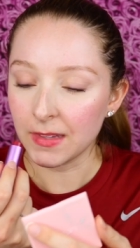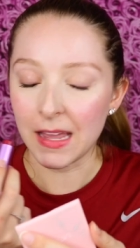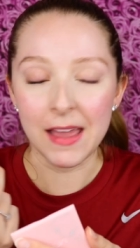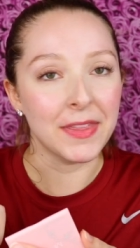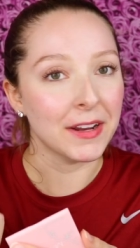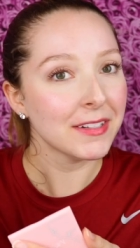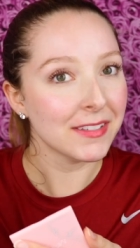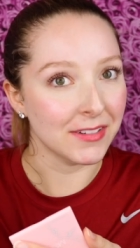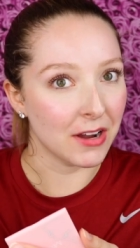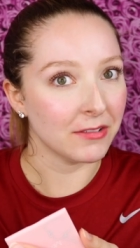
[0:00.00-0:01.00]
And there is
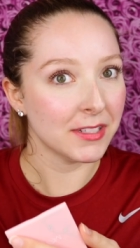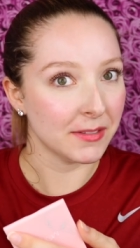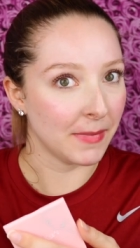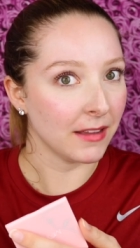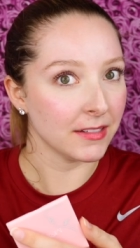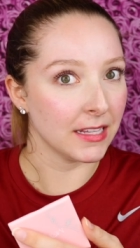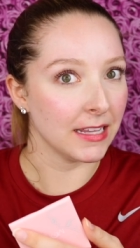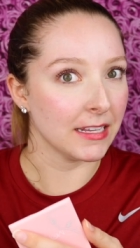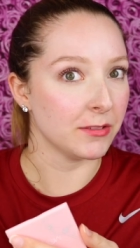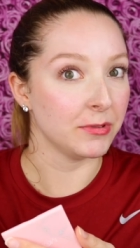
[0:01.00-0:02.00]
no smell to
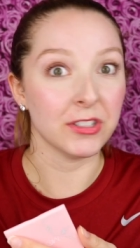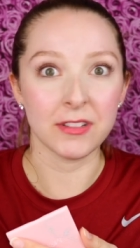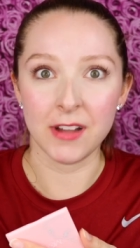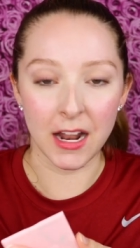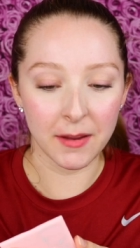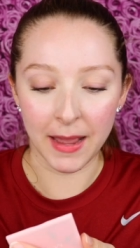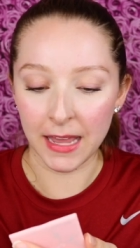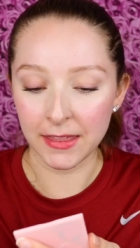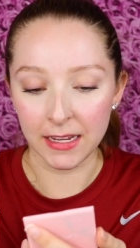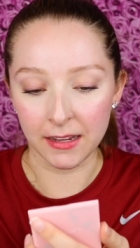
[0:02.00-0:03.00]
this, which is not a
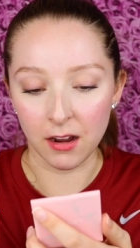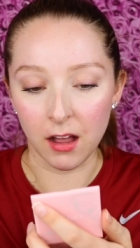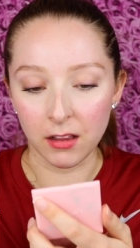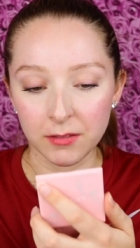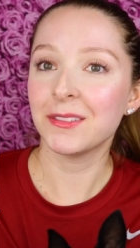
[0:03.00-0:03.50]
bad thing at all.